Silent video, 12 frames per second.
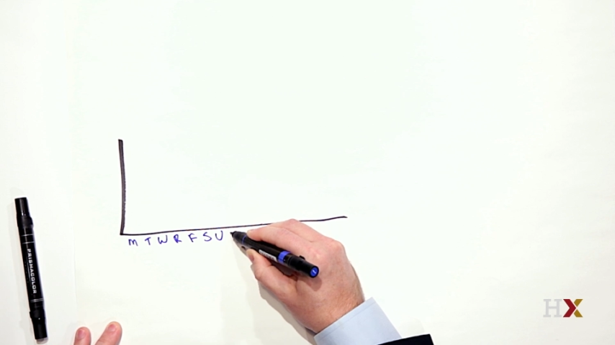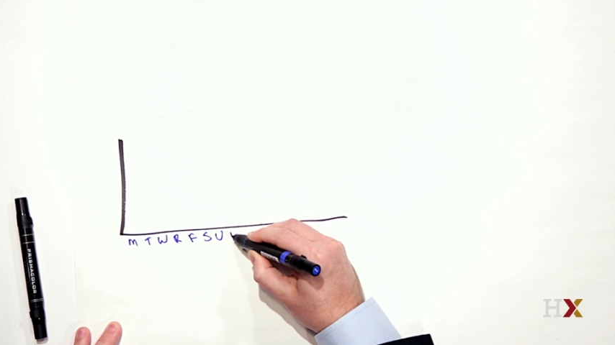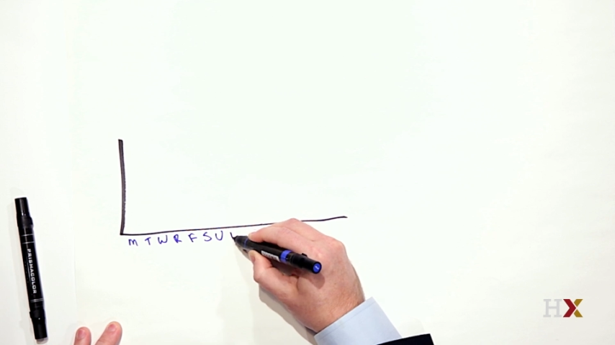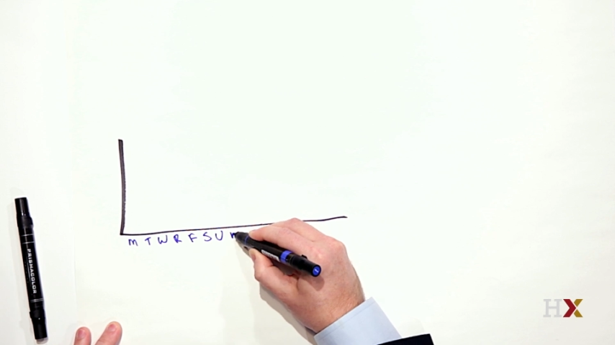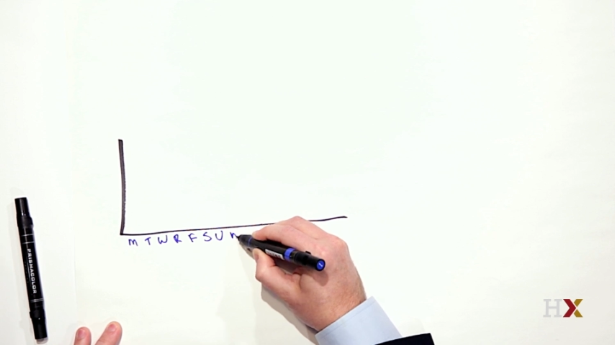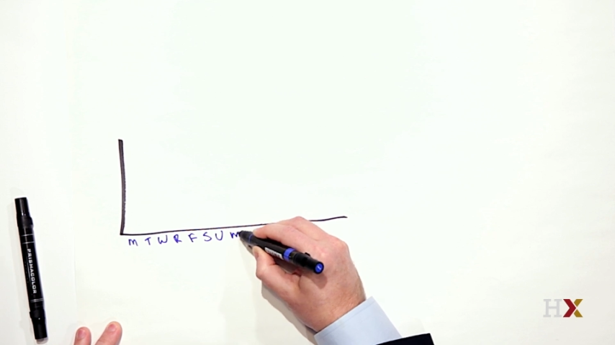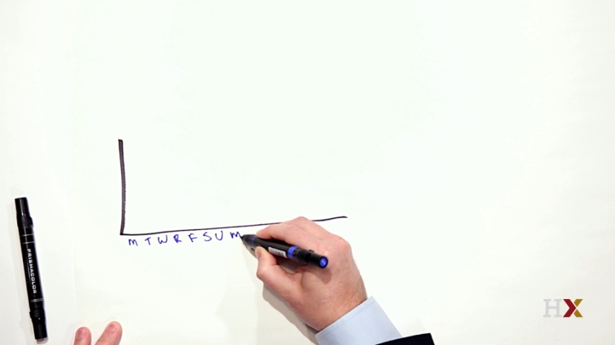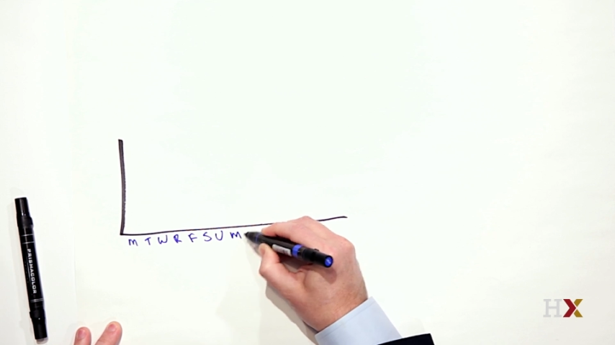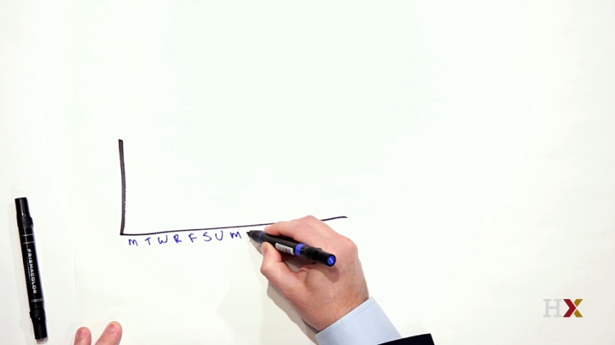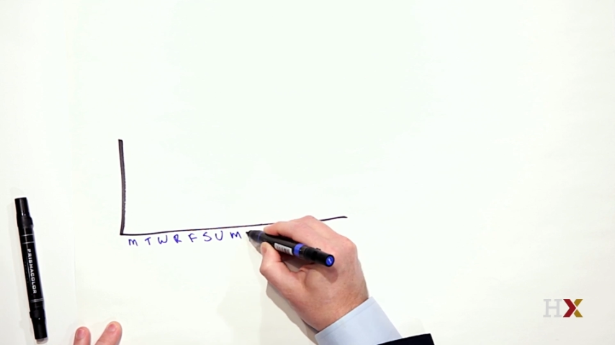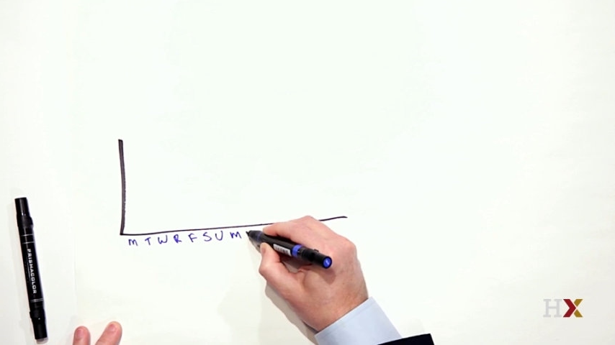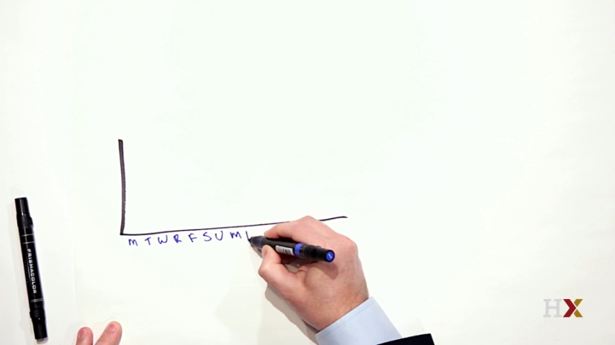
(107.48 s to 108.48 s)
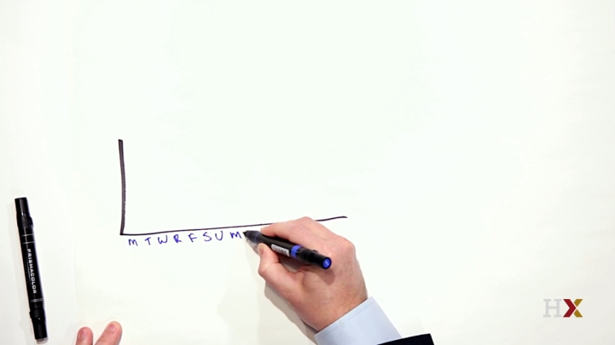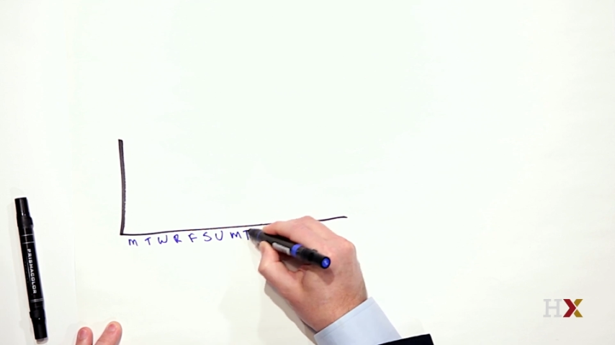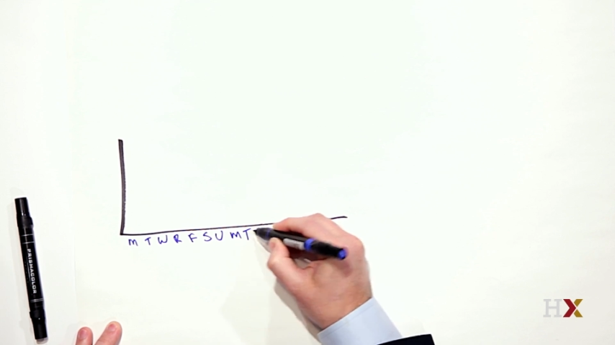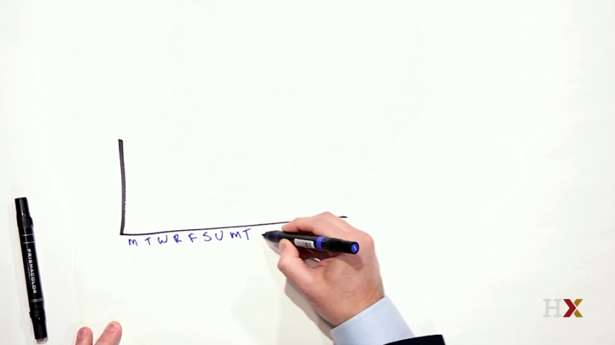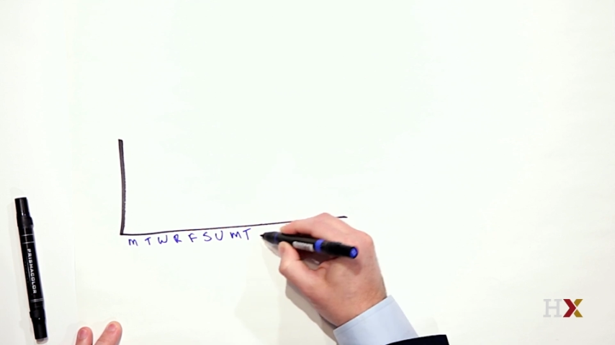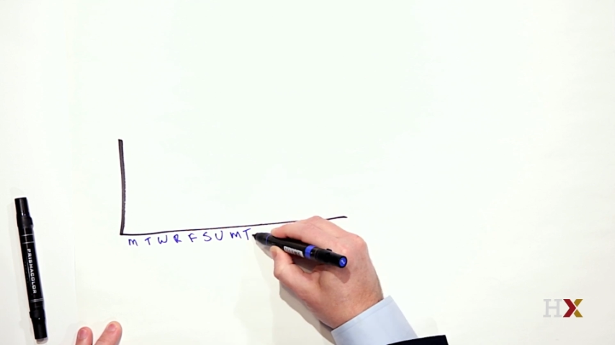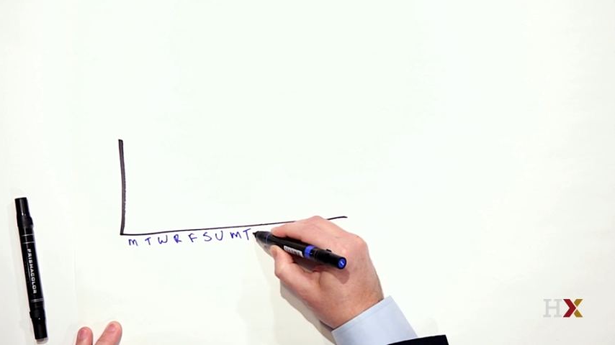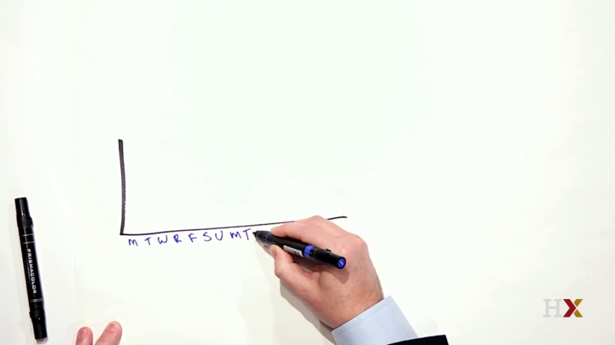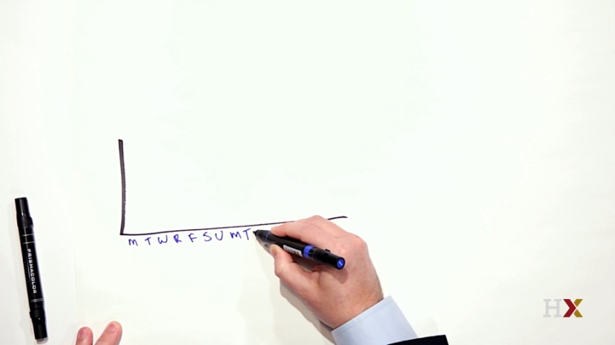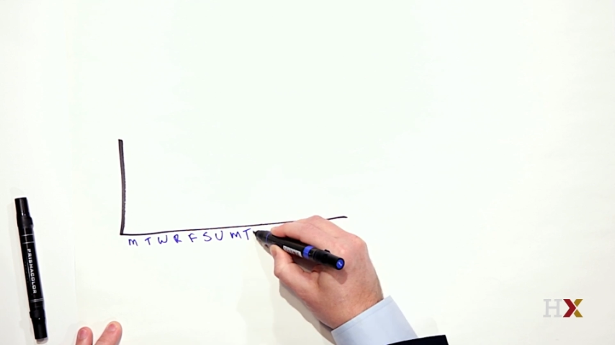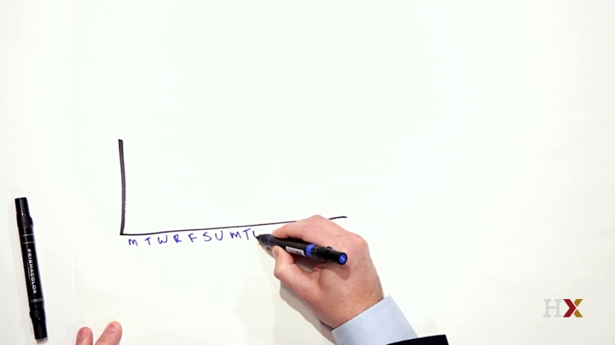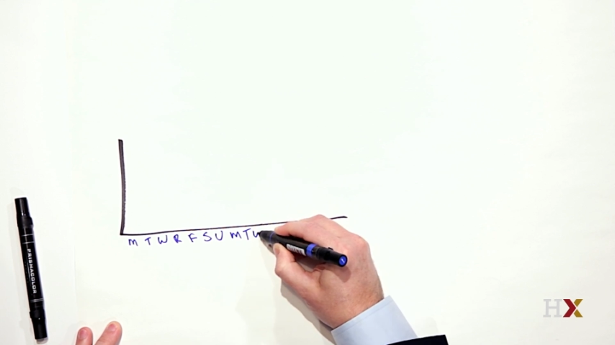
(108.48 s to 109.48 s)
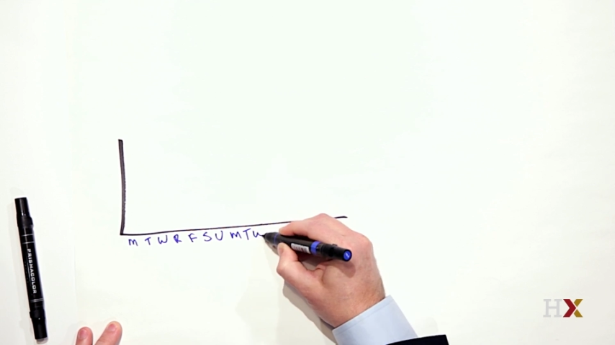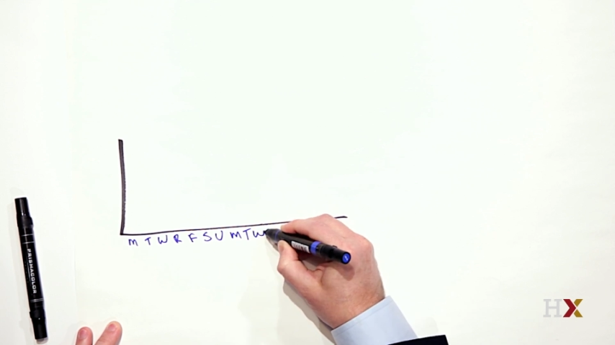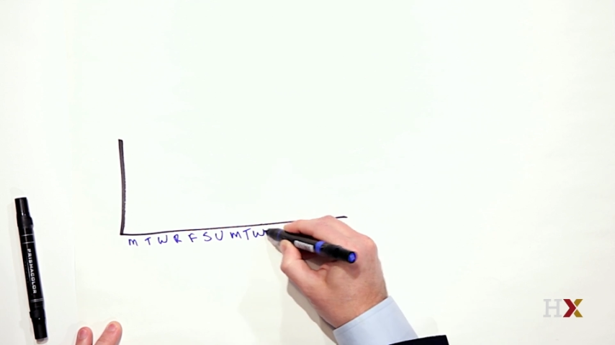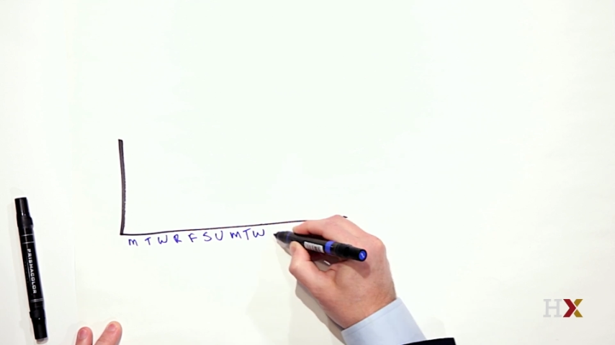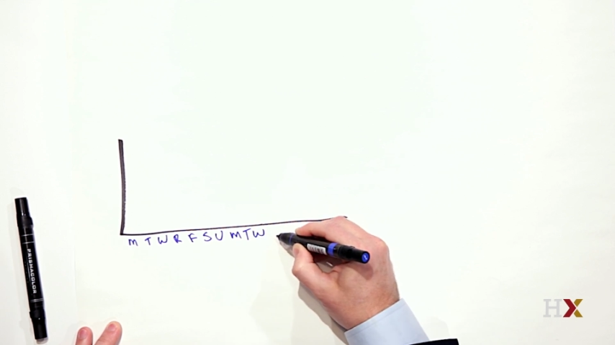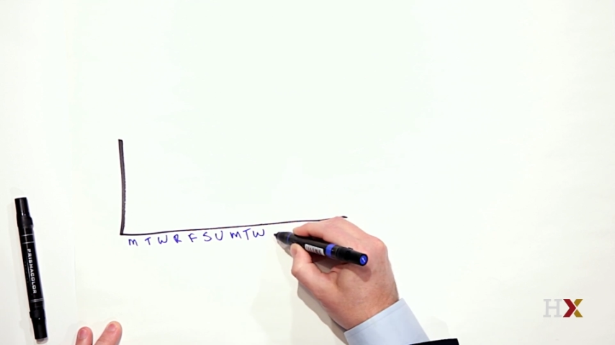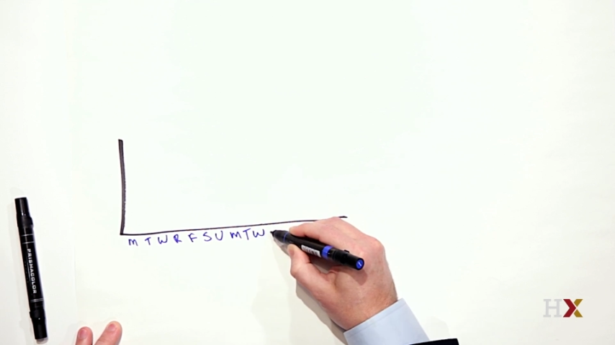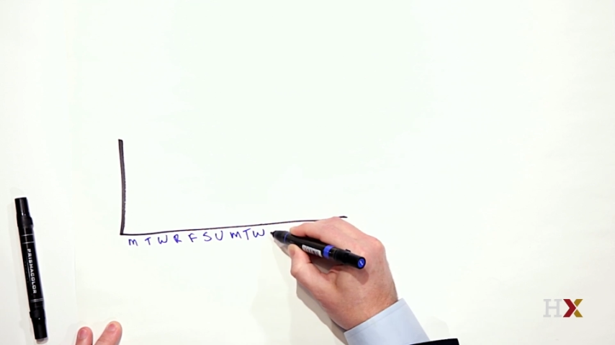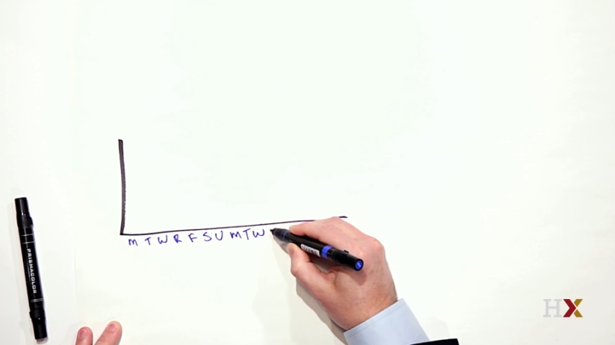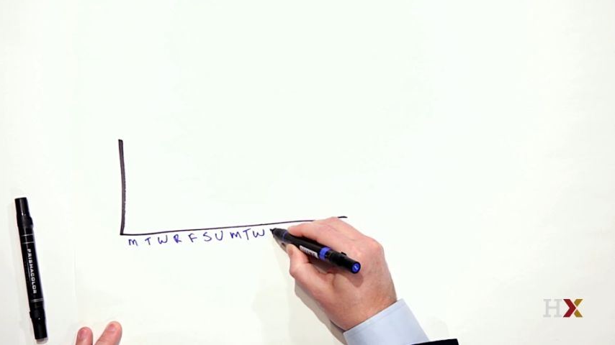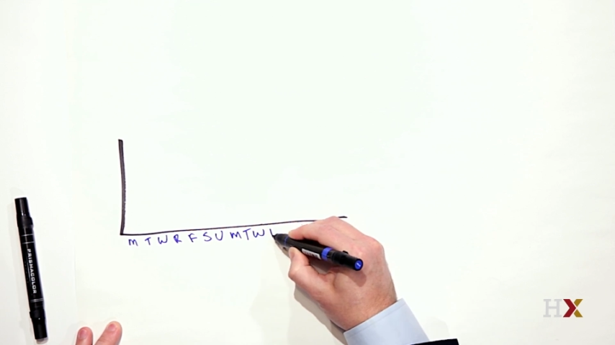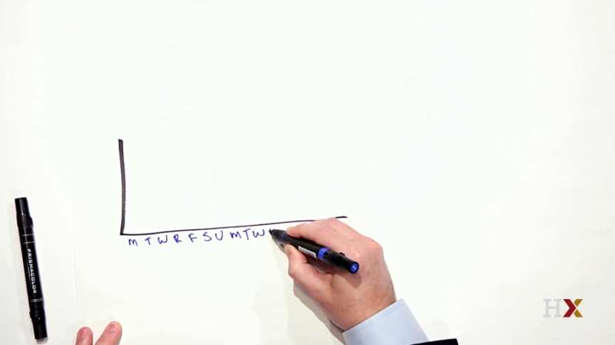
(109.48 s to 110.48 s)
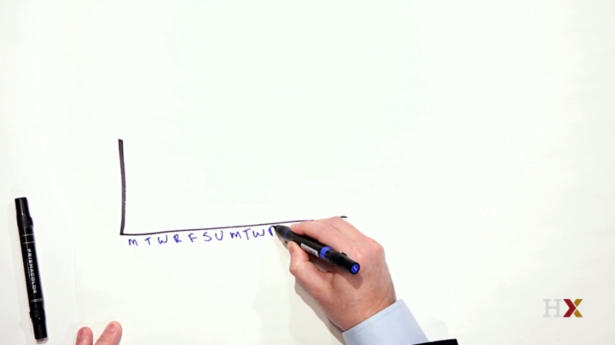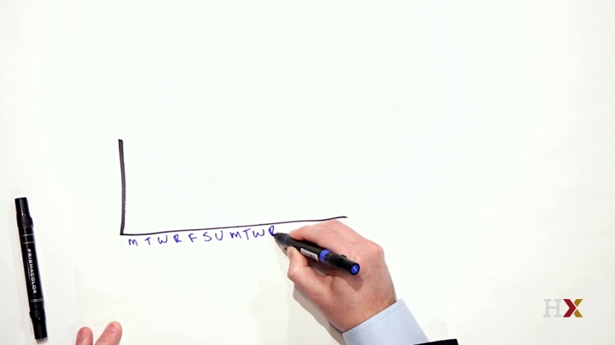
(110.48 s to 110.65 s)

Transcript: Nobody's mouth can be seen.